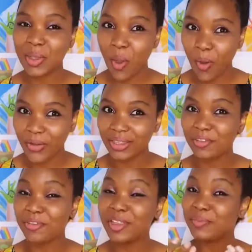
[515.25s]
on the
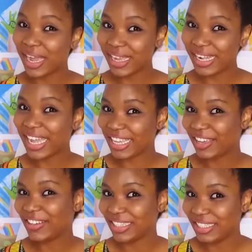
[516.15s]
feedback I
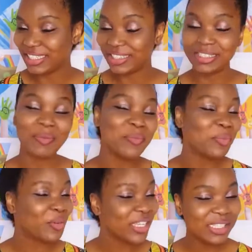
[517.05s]
get on this, because I'm
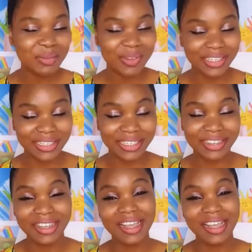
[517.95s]
pretty busy